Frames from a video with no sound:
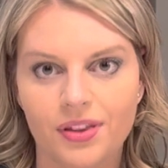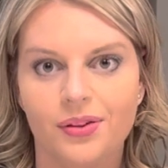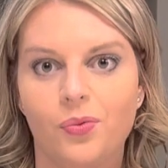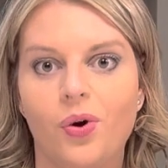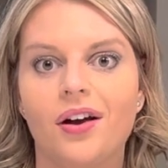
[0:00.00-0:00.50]
in
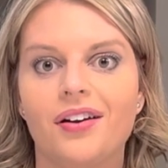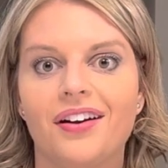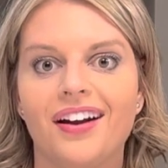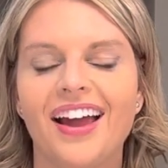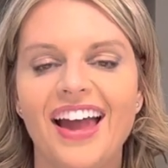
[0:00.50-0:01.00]
the
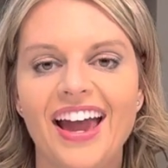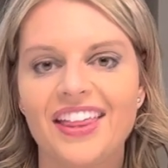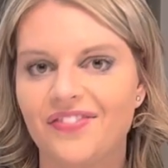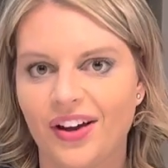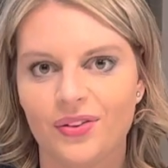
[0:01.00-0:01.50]
water and they
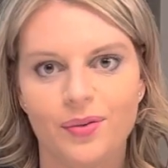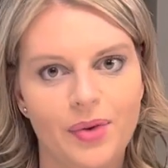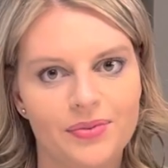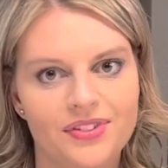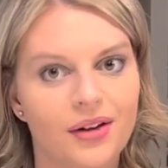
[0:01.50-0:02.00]
found that
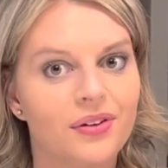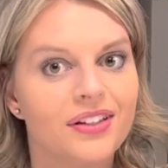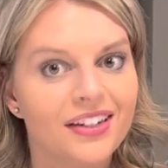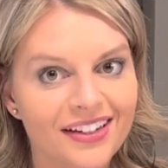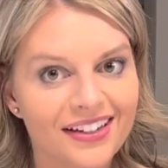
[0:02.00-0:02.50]
maybe it's the
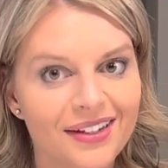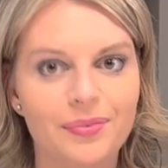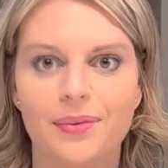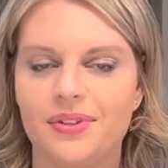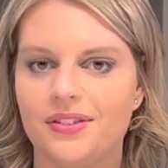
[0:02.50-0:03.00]
alkalinity,
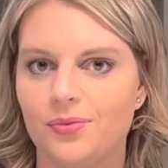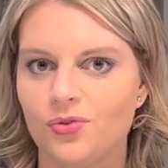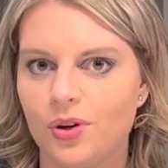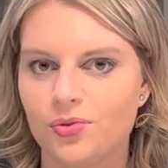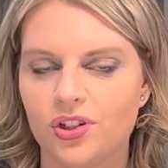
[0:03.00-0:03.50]
maybe it's the
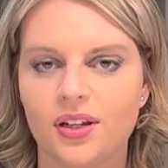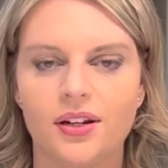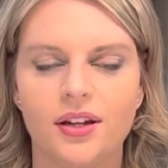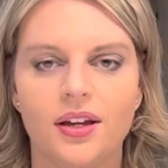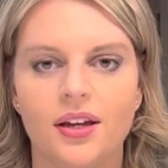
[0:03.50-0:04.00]

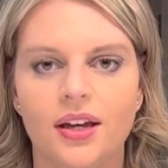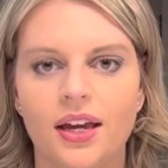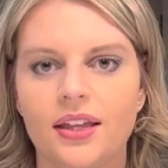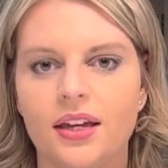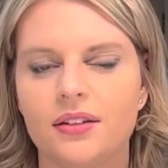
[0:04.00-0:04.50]
absorption.
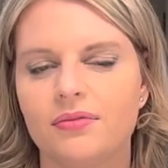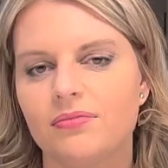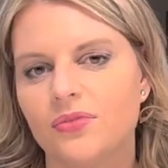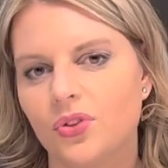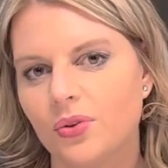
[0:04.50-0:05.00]
And they
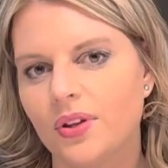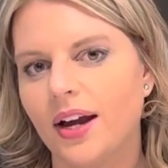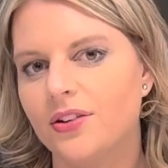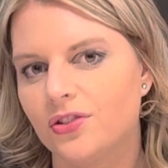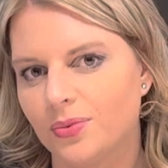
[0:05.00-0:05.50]
knew that
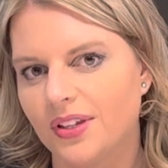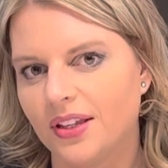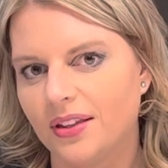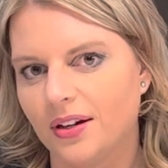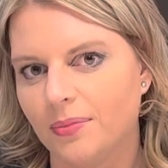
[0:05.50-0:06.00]
hydrogen was
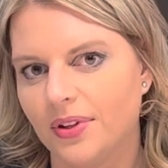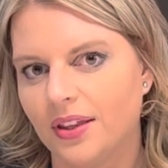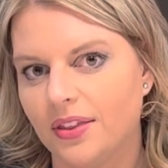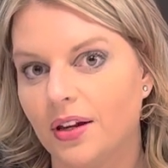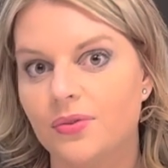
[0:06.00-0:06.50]
in there, but
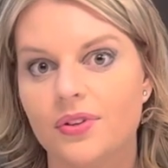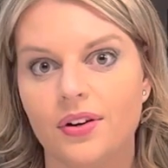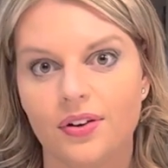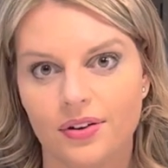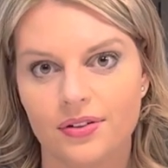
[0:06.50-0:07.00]
they thought it was
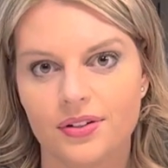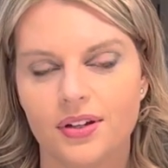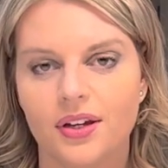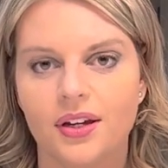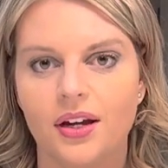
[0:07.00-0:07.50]
inert.
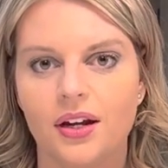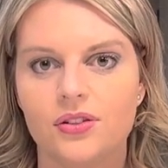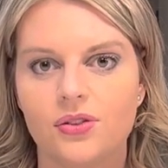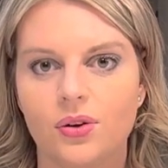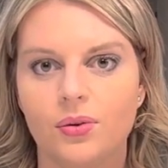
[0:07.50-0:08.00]
And
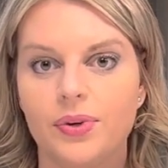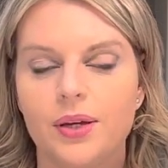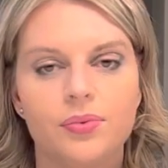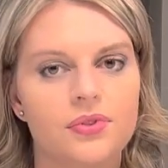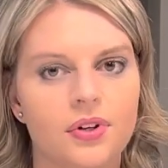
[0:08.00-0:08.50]
so
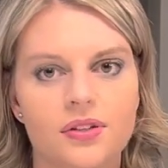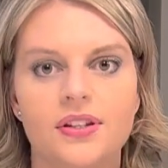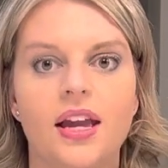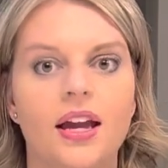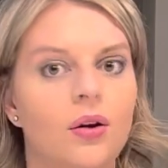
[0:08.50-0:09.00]
people started
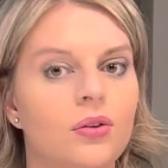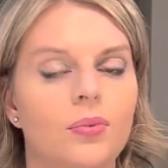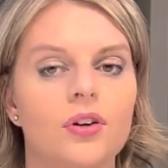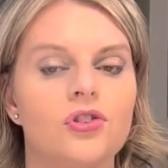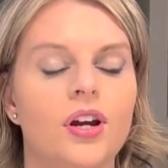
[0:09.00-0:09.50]
saying alkaline
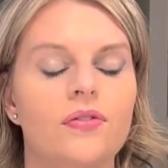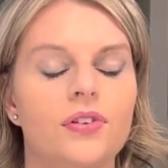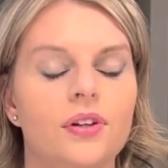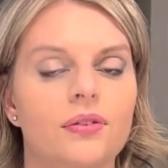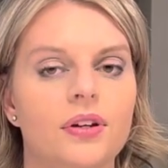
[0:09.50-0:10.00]
water is great for
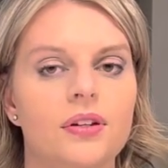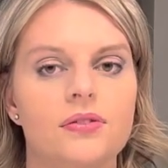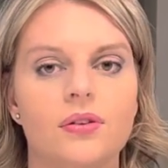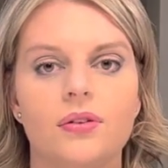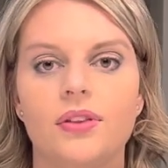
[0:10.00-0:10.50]
you. And
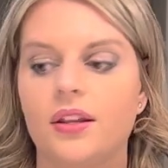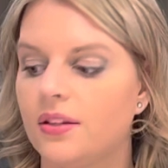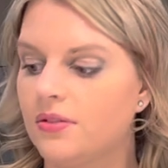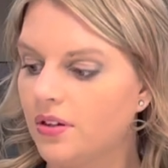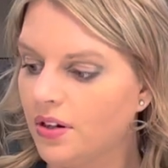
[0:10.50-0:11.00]
so then they
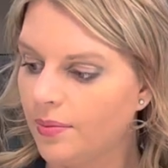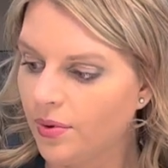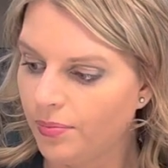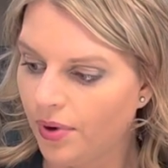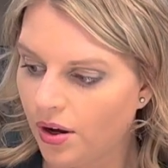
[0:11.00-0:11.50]
started coming
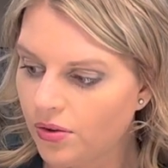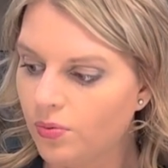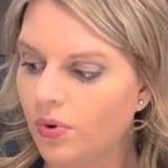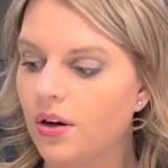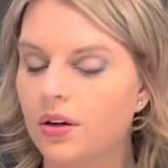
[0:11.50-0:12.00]
with bottled
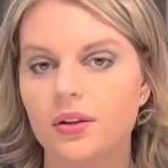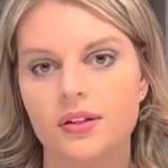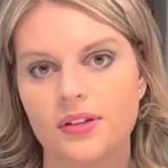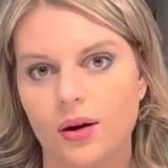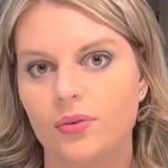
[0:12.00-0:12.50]
water
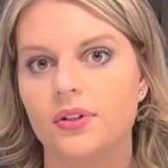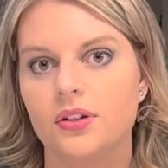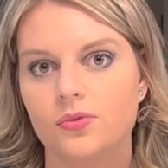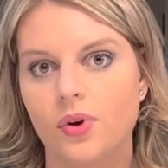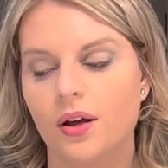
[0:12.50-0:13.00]
that's alkaline
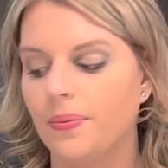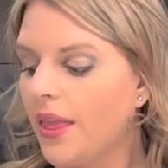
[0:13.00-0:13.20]
as well.